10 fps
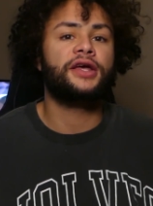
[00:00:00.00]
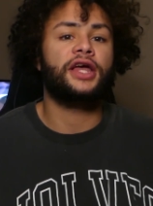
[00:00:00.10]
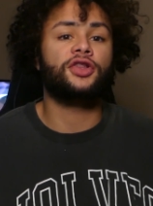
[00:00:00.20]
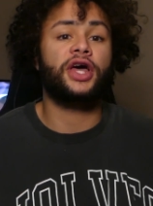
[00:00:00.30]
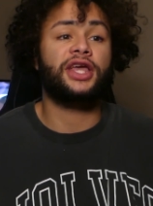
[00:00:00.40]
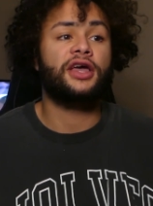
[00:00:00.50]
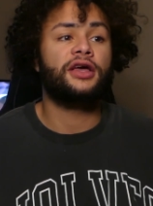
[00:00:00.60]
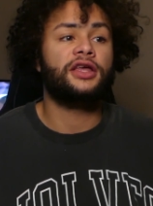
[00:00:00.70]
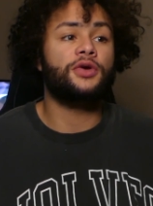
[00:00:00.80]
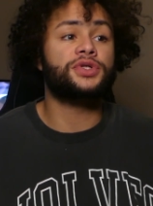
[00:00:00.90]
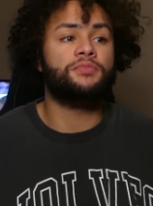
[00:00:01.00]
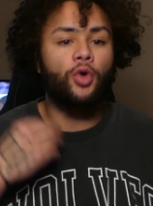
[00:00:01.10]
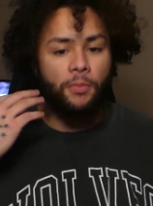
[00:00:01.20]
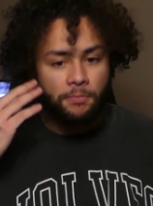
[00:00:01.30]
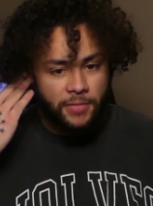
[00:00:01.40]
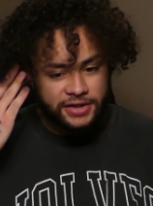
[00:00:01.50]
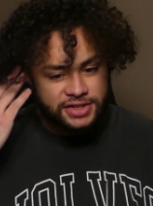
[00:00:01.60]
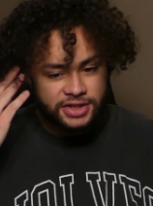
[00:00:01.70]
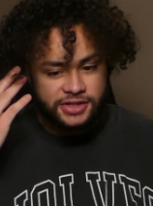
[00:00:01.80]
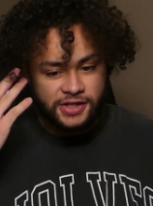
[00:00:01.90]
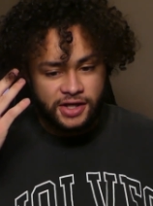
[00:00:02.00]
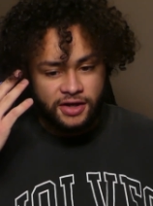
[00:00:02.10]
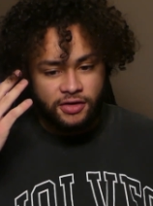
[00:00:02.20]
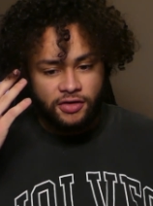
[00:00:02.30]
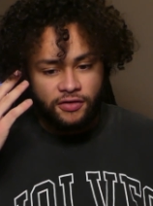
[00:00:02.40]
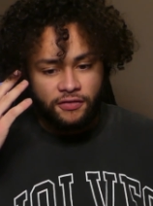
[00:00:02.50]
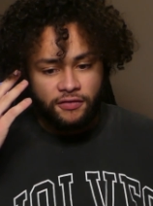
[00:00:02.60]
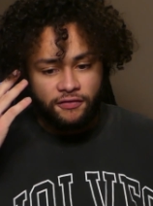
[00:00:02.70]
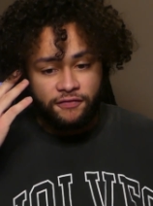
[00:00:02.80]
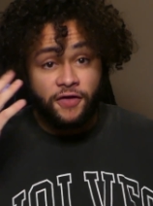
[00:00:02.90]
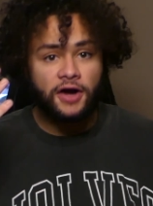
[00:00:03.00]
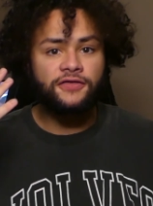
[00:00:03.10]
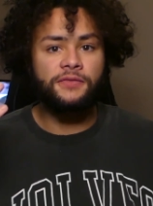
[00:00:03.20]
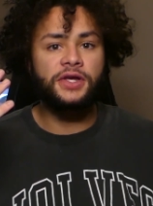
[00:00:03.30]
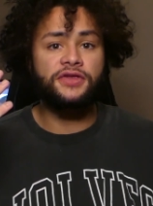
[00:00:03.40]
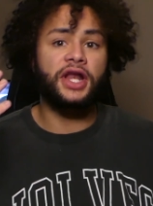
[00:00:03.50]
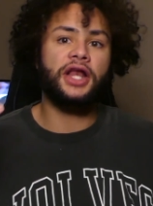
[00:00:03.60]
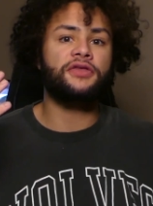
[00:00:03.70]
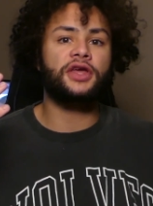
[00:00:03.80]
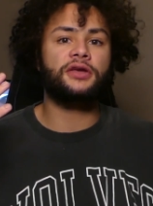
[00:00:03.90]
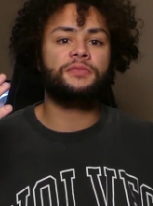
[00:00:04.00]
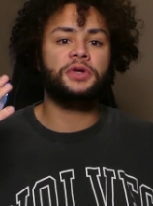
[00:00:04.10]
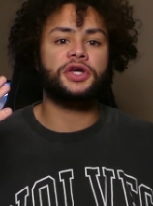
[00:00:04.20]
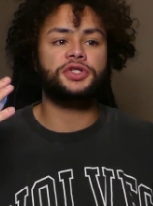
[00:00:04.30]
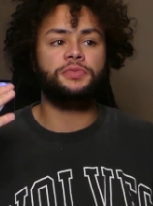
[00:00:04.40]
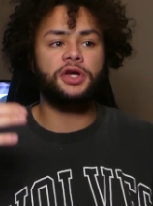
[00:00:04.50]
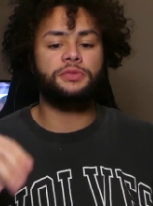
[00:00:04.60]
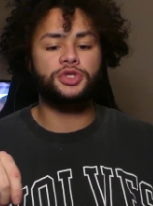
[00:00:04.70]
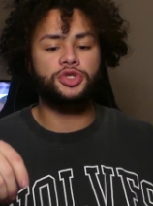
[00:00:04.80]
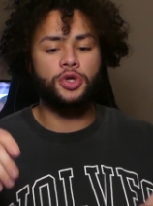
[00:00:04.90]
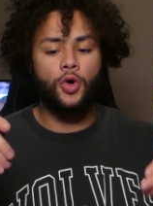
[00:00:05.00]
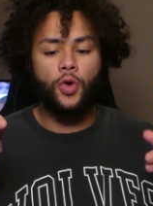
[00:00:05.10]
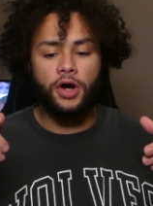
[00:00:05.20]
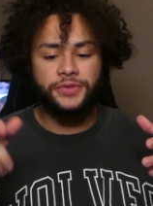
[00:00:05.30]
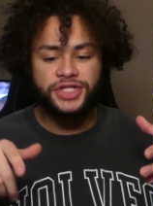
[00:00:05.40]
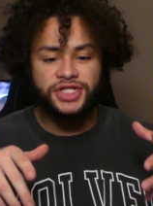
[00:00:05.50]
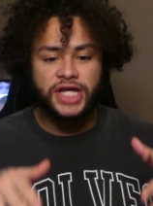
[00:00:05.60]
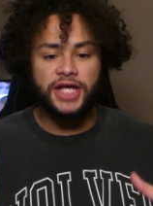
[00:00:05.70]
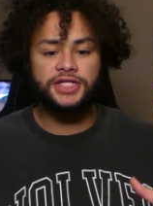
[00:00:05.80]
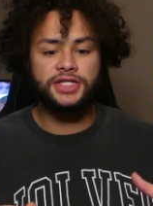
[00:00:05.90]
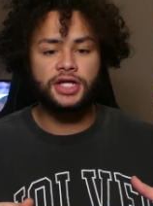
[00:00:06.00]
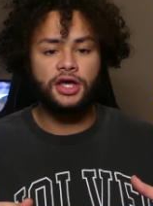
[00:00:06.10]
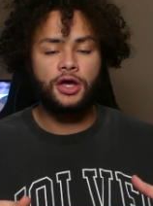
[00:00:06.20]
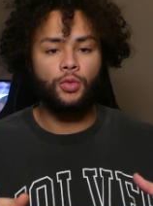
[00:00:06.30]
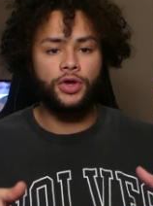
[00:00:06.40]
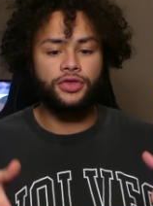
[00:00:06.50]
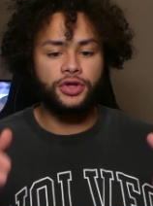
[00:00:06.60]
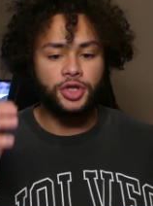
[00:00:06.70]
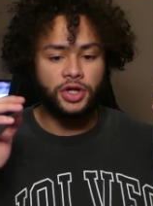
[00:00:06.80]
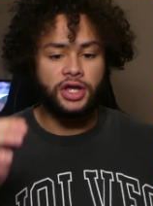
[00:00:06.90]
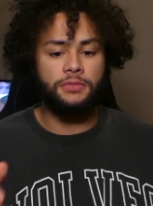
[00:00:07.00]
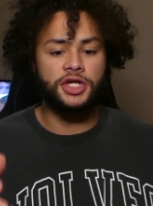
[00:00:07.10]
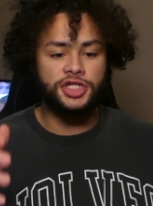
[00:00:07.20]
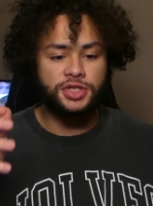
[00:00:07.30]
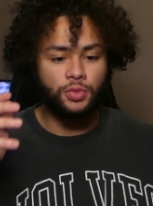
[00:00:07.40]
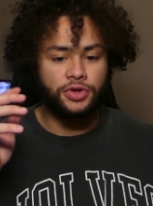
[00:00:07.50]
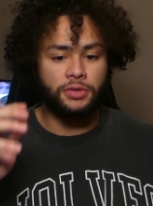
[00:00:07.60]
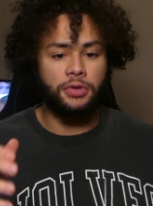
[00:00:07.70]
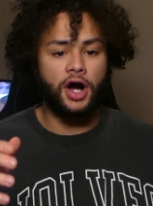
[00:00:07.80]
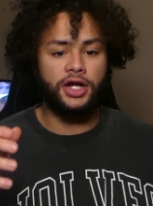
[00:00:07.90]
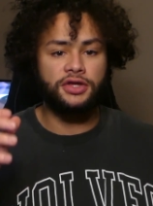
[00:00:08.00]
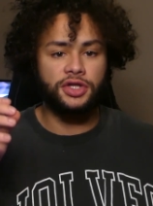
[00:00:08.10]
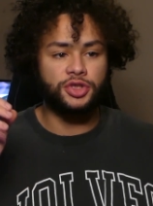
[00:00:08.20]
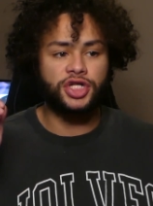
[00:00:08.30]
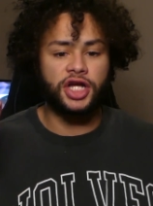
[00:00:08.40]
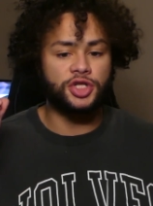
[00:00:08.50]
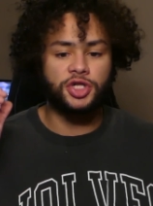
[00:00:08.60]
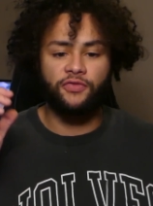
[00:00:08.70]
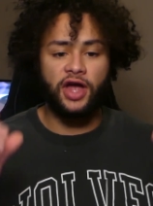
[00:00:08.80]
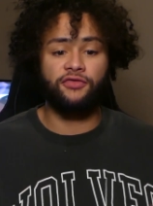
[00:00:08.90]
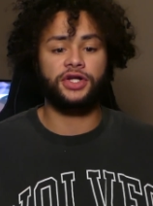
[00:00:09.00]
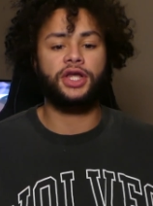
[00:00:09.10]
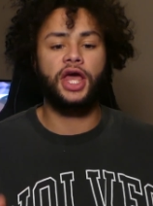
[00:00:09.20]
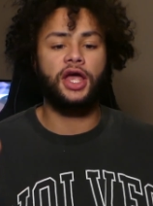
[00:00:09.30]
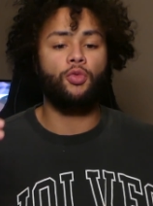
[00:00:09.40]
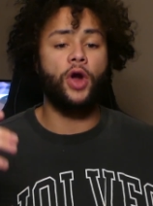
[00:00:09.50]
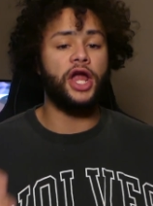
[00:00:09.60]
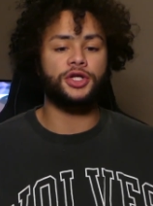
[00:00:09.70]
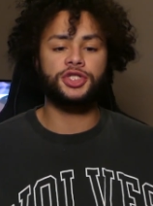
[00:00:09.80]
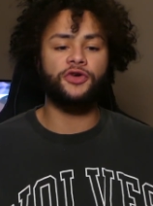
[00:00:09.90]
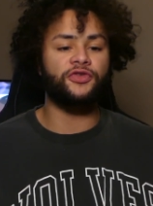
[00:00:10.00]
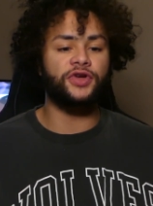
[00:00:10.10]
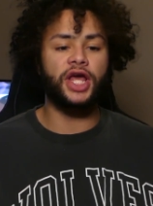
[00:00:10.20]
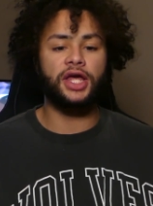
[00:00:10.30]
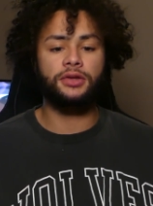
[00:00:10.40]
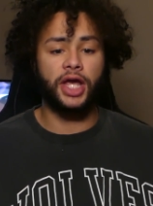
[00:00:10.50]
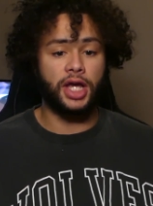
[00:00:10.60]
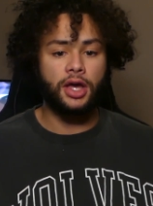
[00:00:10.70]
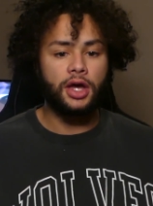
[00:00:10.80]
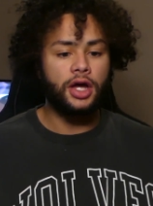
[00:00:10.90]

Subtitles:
And, like, it was more mentally fuck to me than anything, because you become so obsessed with your image, with your body, that you're checking yourself every day, weighing yourself every day. Like,